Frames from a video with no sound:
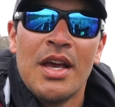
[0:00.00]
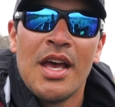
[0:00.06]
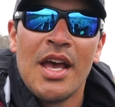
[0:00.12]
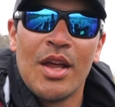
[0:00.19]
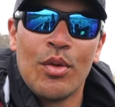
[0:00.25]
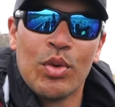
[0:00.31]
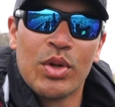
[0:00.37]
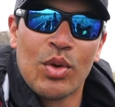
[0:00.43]

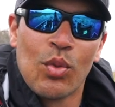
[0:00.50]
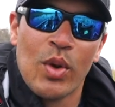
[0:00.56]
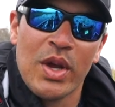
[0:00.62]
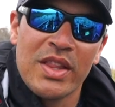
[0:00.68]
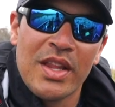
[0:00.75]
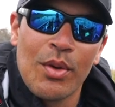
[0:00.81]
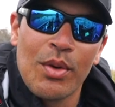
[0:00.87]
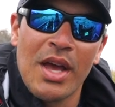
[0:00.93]
And with the
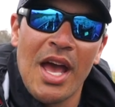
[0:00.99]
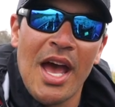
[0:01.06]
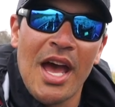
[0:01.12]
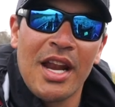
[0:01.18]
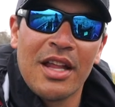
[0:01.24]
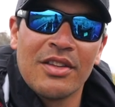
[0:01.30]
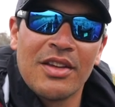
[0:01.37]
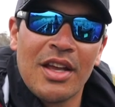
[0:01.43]
wind that we
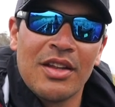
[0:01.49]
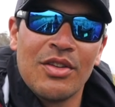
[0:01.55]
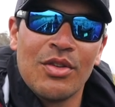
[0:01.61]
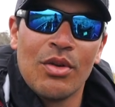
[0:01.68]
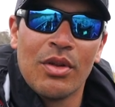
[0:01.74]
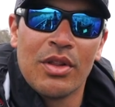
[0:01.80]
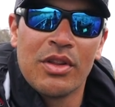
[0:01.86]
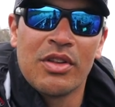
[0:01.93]
had on day
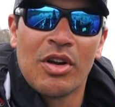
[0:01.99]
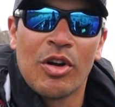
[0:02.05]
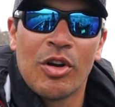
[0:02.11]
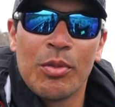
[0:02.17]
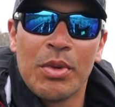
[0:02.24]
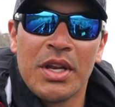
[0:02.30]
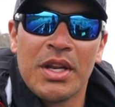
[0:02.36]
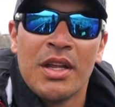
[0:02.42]
two of the
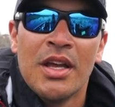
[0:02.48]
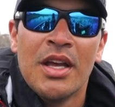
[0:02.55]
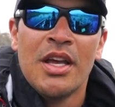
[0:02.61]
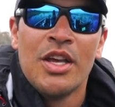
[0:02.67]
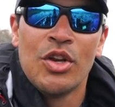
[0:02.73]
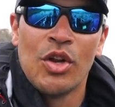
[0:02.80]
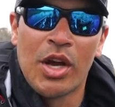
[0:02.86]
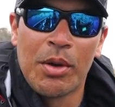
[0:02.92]
tournament,
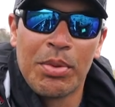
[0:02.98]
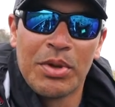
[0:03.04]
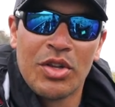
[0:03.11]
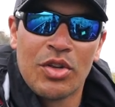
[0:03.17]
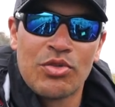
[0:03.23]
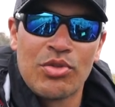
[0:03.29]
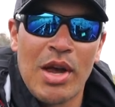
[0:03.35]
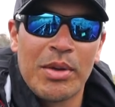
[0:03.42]
you know, I could put
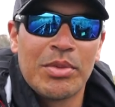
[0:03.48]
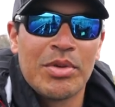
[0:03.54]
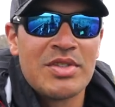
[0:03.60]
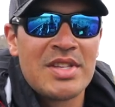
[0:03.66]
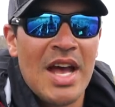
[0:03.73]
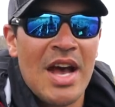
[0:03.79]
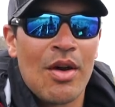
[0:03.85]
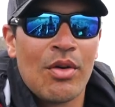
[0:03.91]
those
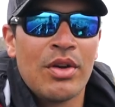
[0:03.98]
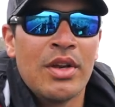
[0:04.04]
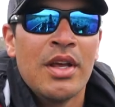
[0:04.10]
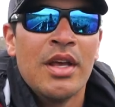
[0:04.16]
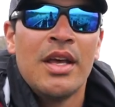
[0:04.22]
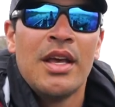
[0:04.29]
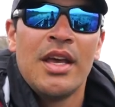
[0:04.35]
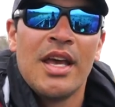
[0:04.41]
Raptors down,
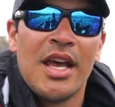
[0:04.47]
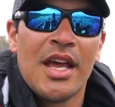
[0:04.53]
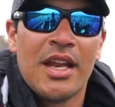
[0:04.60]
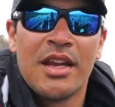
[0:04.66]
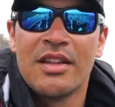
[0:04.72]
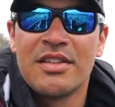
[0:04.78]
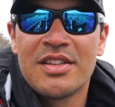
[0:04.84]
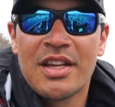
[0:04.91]

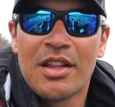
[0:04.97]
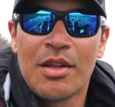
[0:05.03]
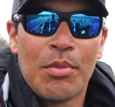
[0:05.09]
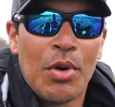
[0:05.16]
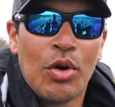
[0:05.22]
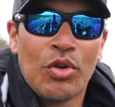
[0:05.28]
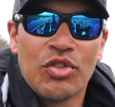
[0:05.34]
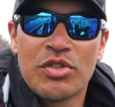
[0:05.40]
and instead of the
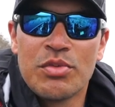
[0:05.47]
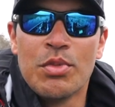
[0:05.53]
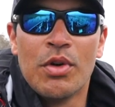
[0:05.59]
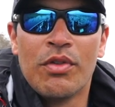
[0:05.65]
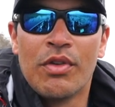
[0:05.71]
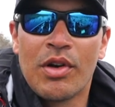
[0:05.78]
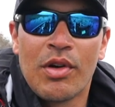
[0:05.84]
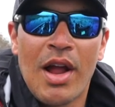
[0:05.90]
boat just
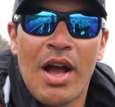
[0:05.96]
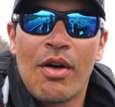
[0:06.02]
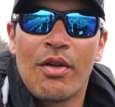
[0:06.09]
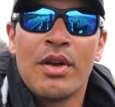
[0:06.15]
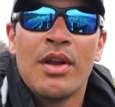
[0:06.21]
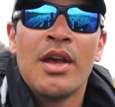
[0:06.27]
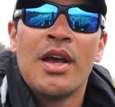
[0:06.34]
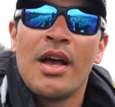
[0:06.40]
moving
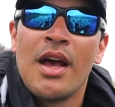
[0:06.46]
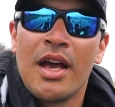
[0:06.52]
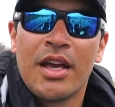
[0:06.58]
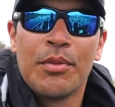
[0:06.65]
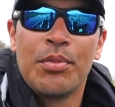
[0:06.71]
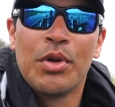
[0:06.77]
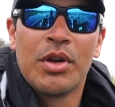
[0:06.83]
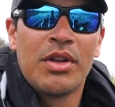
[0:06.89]
around, I
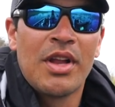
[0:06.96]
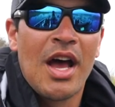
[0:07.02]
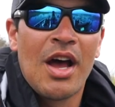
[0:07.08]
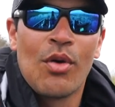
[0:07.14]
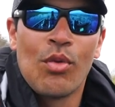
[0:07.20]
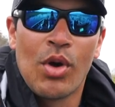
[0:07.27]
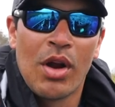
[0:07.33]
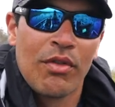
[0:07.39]
could put it
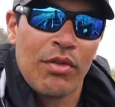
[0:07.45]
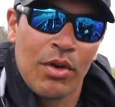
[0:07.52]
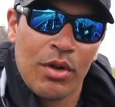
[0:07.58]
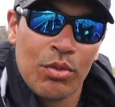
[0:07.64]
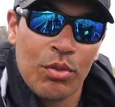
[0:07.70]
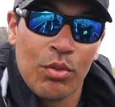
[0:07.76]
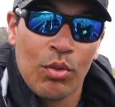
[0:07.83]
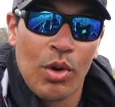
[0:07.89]
down
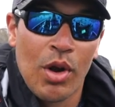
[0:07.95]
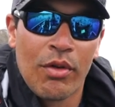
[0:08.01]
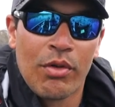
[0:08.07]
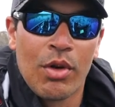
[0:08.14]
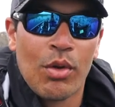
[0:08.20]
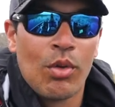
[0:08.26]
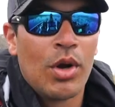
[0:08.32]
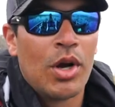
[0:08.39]

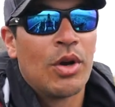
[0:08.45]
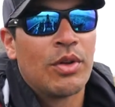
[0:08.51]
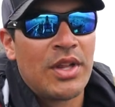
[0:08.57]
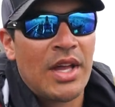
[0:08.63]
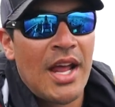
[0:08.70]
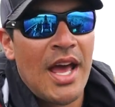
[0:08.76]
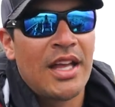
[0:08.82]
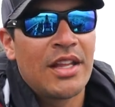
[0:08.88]
wherever you were with
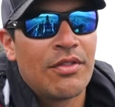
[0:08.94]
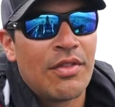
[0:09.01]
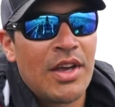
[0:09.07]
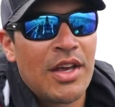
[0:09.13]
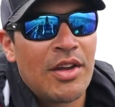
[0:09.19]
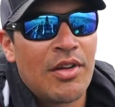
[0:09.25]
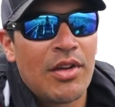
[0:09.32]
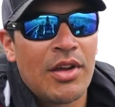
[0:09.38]
that active
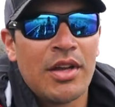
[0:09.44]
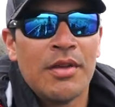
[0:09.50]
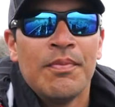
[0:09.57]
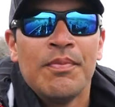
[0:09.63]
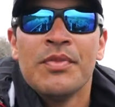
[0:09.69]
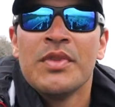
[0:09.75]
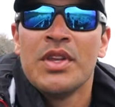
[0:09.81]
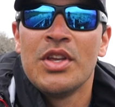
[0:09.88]
anchoring.
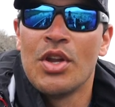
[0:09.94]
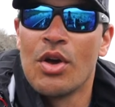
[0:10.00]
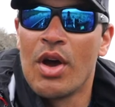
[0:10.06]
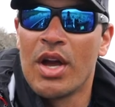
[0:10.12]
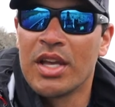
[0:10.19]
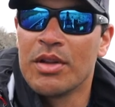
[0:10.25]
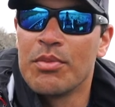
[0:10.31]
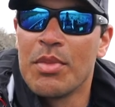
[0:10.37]
You know,
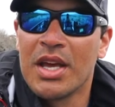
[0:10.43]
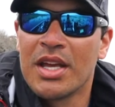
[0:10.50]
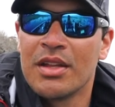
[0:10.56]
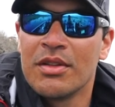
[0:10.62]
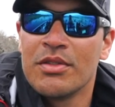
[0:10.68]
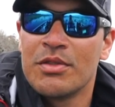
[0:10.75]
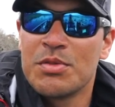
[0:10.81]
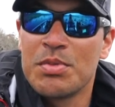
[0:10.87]
I could make
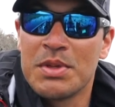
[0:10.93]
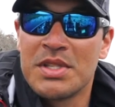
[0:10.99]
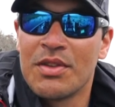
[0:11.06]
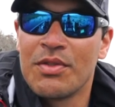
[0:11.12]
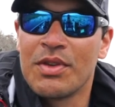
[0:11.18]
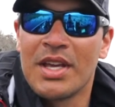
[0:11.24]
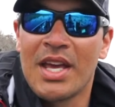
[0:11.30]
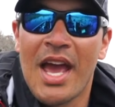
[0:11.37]
a
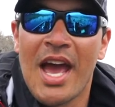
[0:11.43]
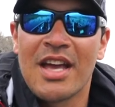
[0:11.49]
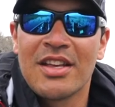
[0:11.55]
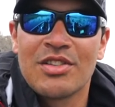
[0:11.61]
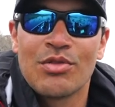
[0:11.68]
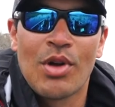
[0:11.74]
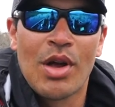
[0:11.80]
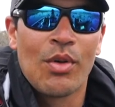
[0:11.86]
specific
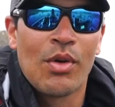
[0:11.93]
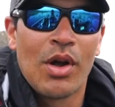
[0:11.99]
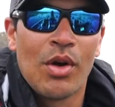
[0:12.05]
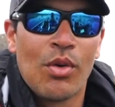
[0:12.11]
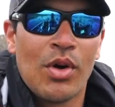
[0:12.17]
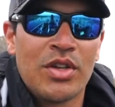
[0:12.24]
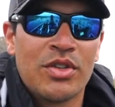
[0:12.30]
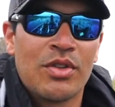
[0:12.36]
cast right where I
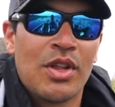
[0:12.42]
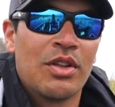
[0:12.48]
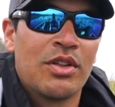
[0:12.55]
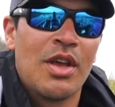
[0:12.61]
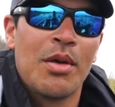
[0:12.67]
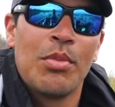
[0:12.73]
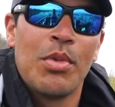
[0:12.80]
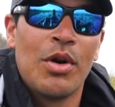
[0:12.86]
was without
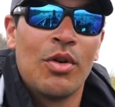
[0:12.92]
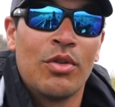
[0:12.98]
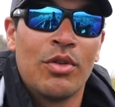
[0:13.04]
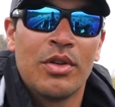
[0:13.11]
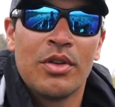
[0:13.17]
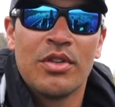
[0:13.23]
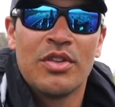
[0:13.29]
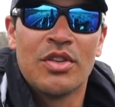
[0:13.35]
that boat,
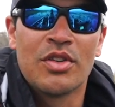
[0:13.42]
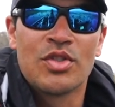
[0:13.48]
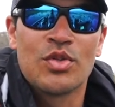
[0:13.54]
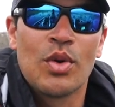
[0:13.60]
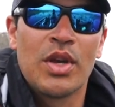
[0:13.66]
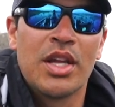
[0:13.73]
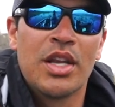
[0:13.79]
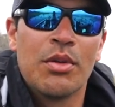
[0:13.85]
you know,
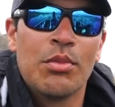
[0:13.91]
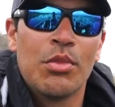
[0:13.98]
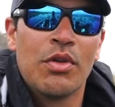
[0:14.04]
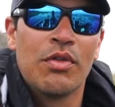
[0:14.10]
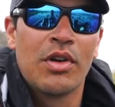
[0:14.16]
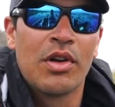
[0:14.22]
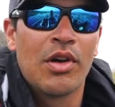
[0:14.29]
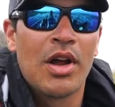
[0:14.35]
swinging and
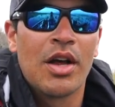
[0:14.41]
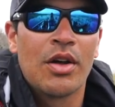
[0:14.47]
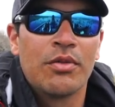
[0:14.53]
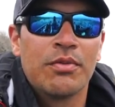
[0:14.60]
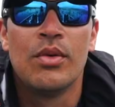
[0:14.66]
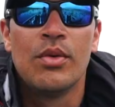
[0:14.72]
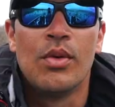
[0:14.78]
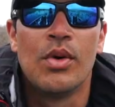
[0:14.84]
moving around.
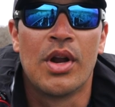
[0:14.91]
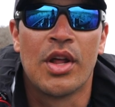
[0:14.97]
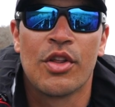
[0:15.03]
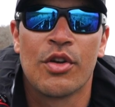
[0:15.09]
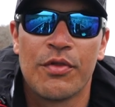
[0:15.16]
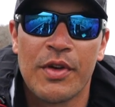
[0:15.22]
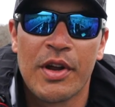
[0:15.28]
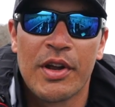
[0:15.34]
One
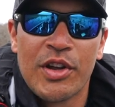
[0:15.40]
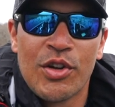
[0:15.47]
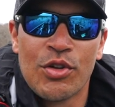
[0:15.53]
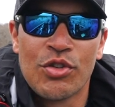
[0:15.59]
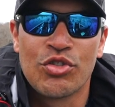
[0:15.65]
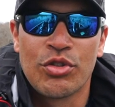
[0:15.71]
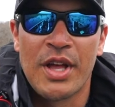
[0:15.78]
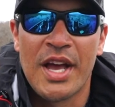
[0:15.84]
other very
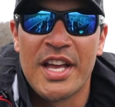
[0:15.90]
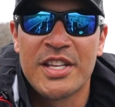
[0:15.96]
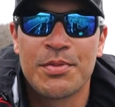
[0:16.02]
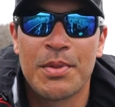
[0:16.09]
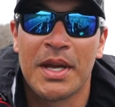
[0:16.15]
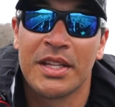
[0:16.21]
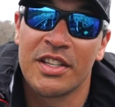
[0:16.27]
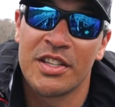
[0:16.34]
crucial
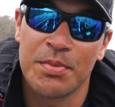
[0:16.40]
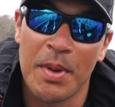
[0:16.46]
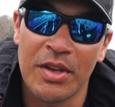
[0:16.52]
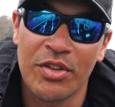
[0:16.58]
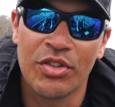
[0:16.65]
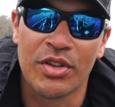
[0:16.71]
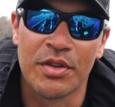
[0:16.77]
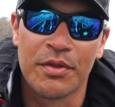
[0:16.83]
aspect,
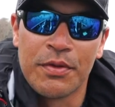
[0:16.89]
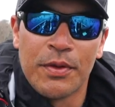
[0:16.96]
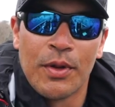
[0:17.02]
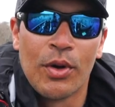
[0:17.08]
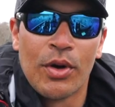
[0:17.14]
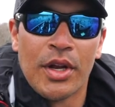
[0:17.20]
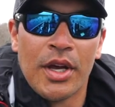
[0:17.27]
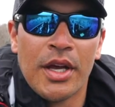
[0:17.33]
especially in
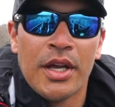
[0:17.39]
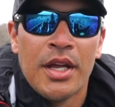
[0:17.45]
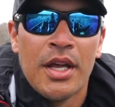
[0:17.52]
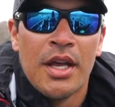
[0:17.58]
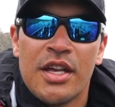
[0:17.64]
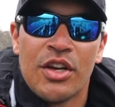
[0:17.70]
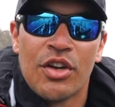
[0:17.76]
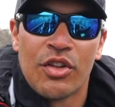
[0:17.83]
Florida,
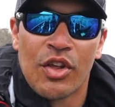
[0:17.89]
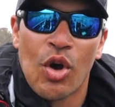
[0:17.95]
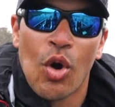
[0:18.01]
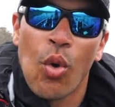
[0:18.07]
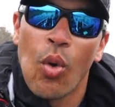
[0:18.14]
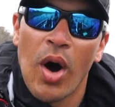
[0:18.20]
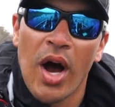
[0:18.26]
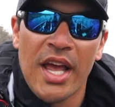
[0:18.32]
you know, the
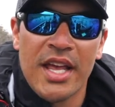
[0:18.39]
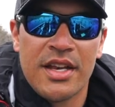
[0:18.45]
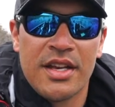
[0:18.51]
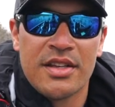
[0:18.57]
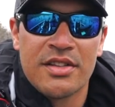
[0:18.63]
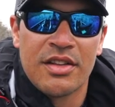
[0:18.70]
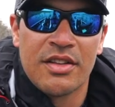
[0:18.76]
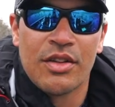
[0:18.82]

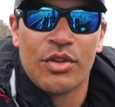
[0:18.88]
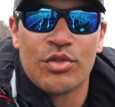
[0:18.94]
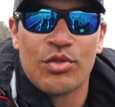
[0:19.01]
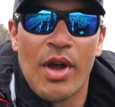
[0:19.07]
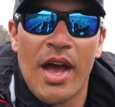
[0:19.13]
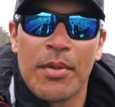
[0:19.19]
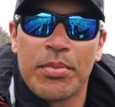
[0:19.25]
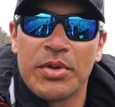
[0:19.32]
quietness of those
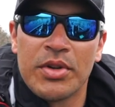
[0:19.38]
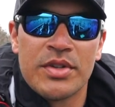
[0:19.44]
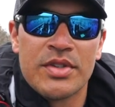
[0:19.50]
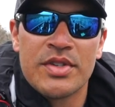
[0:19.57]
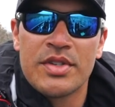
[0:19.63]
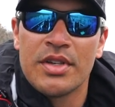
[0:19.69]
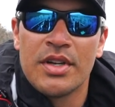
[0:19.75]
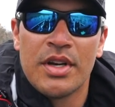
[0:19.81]

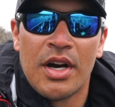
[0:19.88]
Raptors